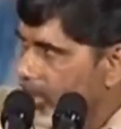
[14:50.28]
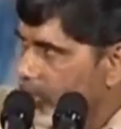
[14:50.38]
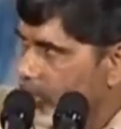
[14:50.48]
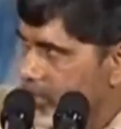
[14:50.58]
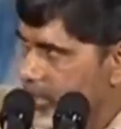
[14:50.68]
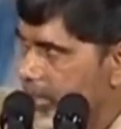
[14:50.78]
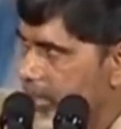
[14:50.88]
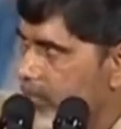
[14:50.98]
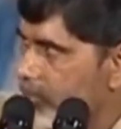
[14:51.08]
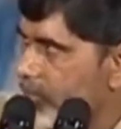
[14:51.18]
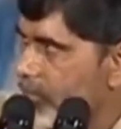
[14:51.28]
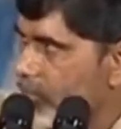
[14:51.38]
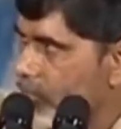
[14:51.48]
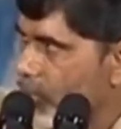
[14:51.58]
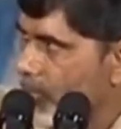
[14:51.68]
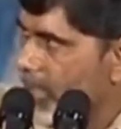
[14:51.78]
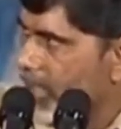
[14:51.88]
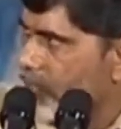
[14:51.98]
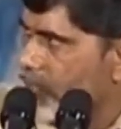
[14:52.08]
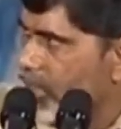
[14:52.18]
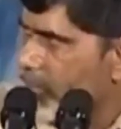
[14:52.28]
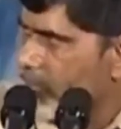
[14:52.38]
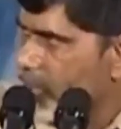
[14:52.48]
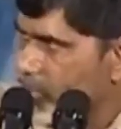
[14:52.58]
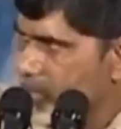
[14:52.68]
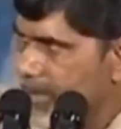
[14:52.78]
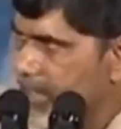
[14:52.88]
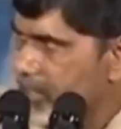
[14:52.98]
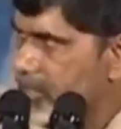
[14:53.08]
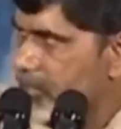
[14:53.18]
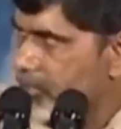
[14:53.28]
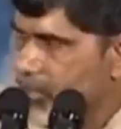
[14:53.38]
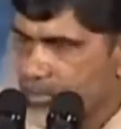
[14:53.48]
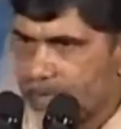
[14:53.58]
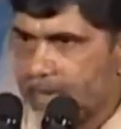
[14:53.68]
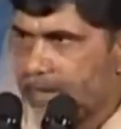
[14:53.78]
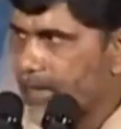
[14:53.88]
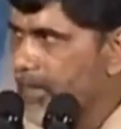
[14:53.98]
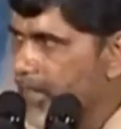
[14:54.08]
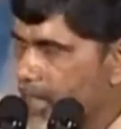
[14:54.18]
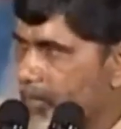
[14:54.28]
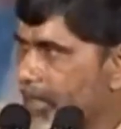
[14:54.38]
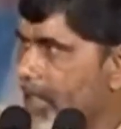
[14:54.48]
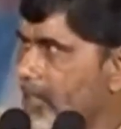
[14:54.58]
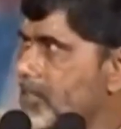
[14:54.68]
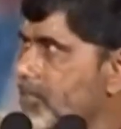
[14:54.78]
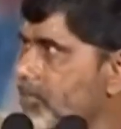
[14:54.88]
now you see, globally everyone wants peace, prosperity, happiness.